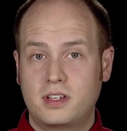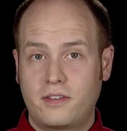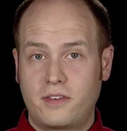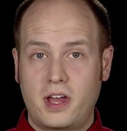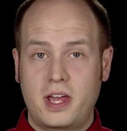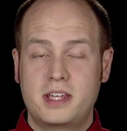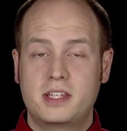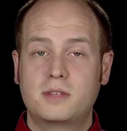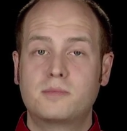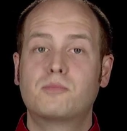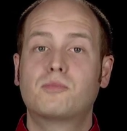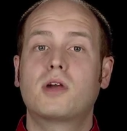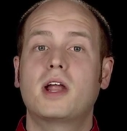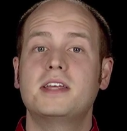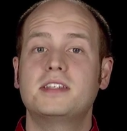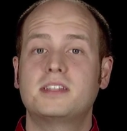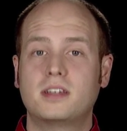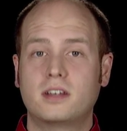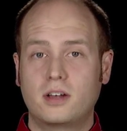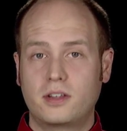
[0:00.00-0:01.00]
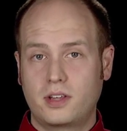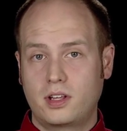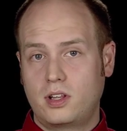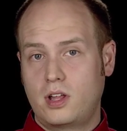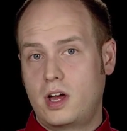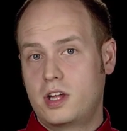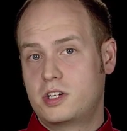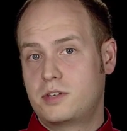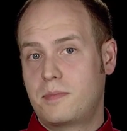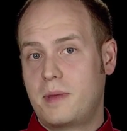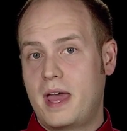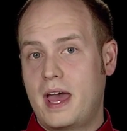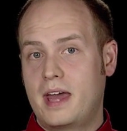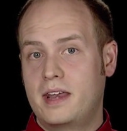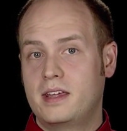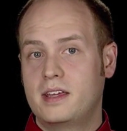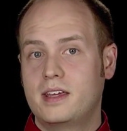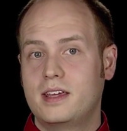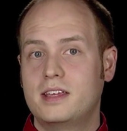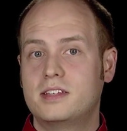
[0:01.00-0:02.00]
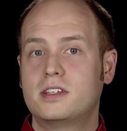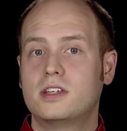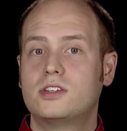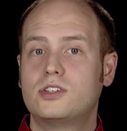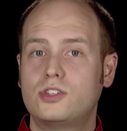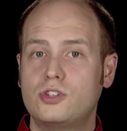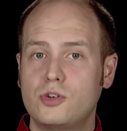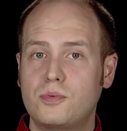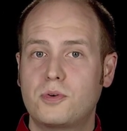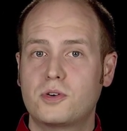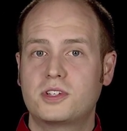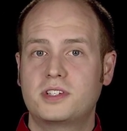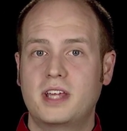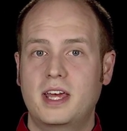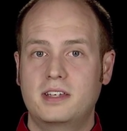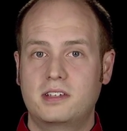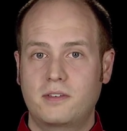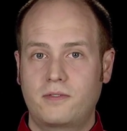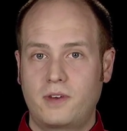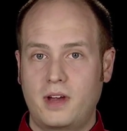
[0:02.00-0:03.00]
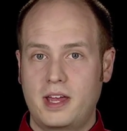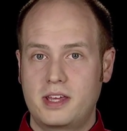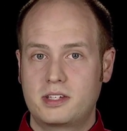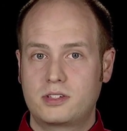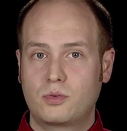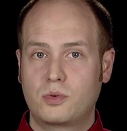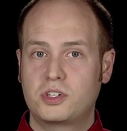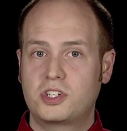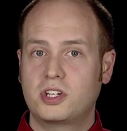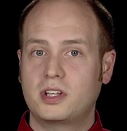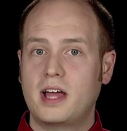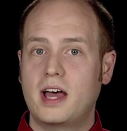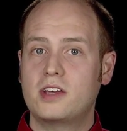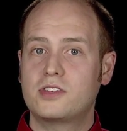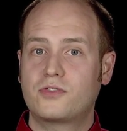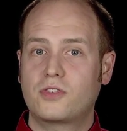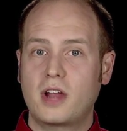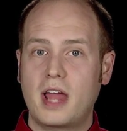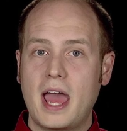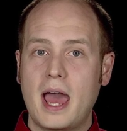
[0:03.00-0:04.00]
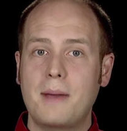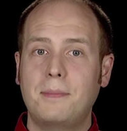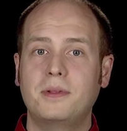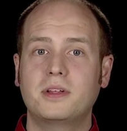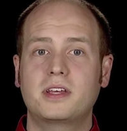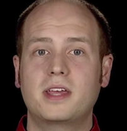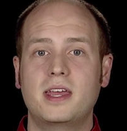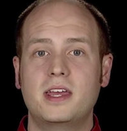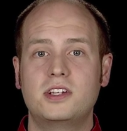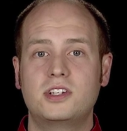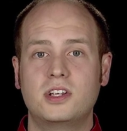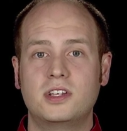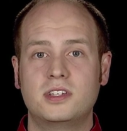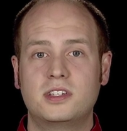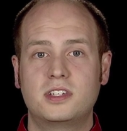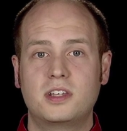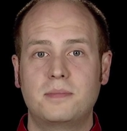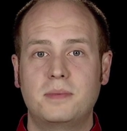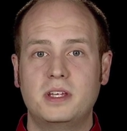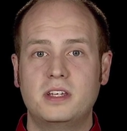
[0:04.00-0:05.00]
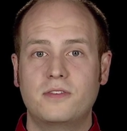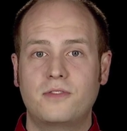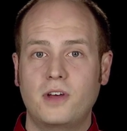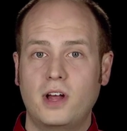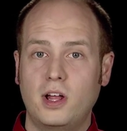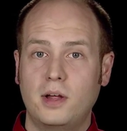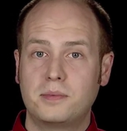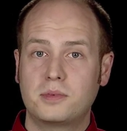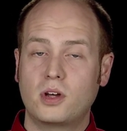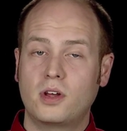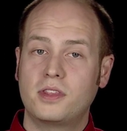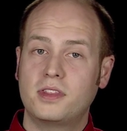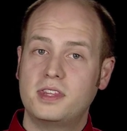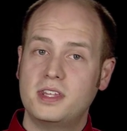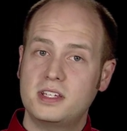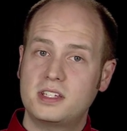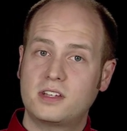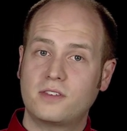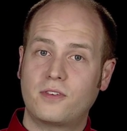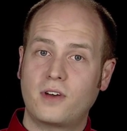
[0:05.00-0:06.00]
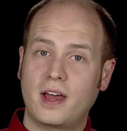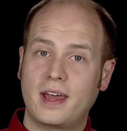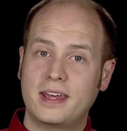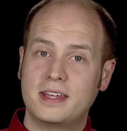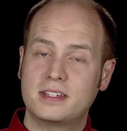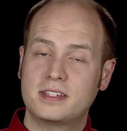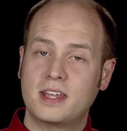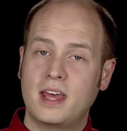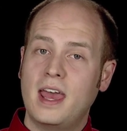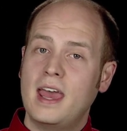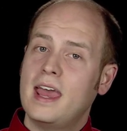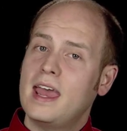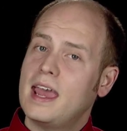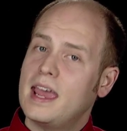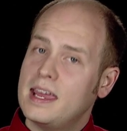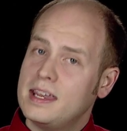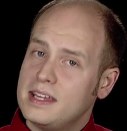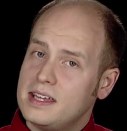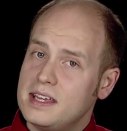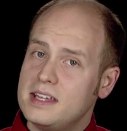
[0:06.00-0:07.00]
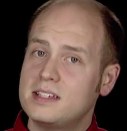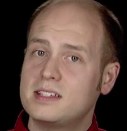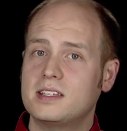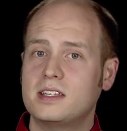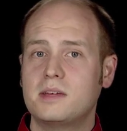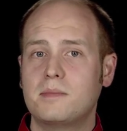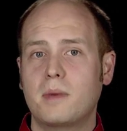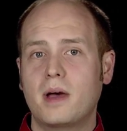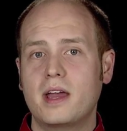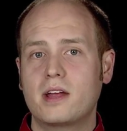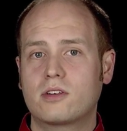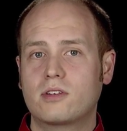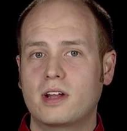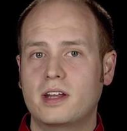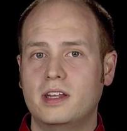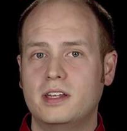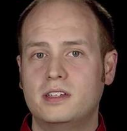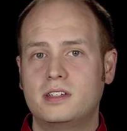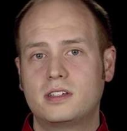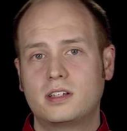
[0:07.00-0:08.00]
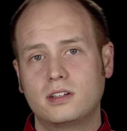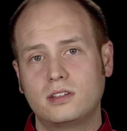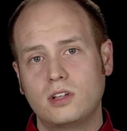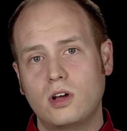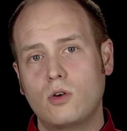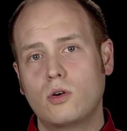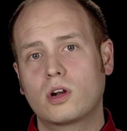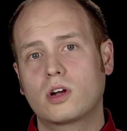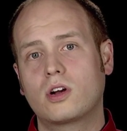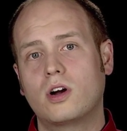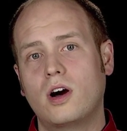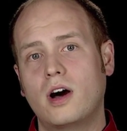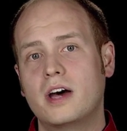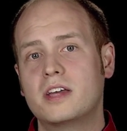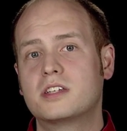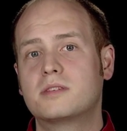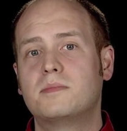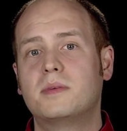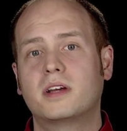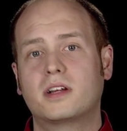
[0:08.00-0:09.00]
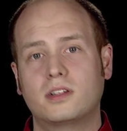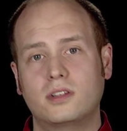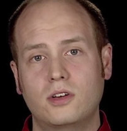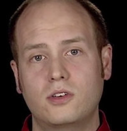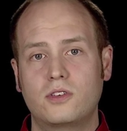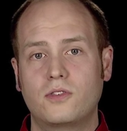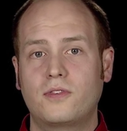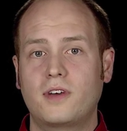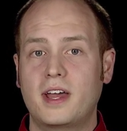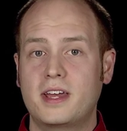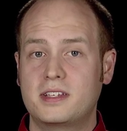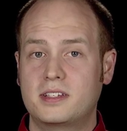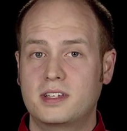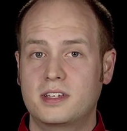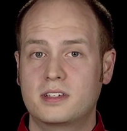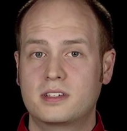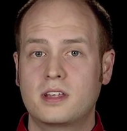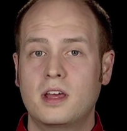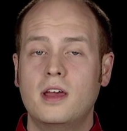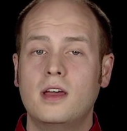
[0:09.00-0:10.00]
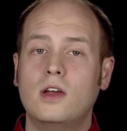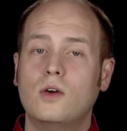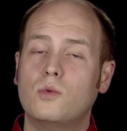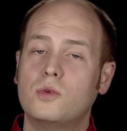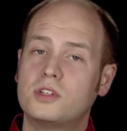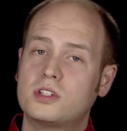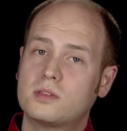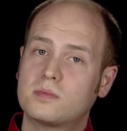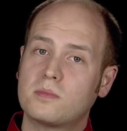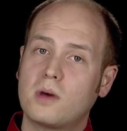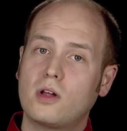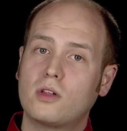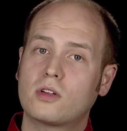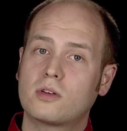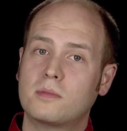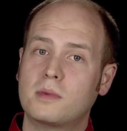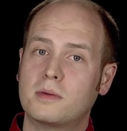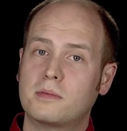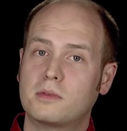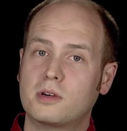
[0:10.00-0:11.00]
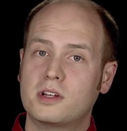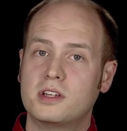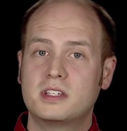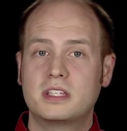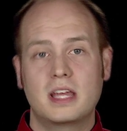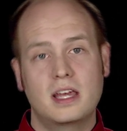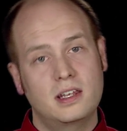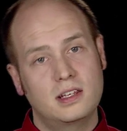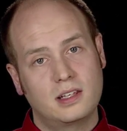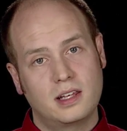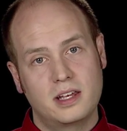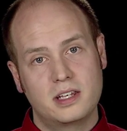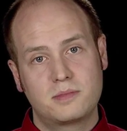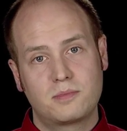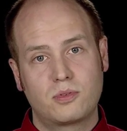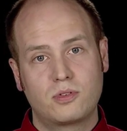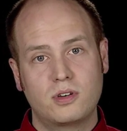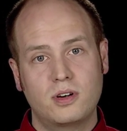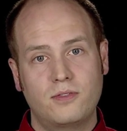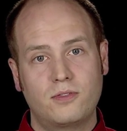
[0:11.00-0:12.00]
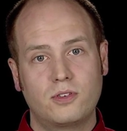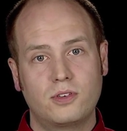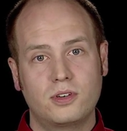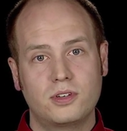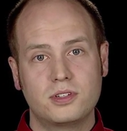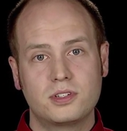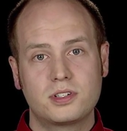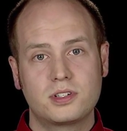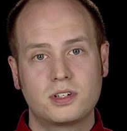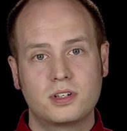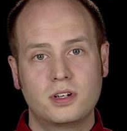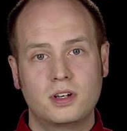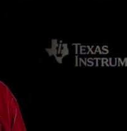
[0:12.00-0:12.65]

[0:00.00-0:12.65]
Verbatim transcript: device present on the LaunchPad is a superset device which allows for applications to be developed on this device and easily migrated to lower-cost Piccolo devices with smaller memories and less peripherals.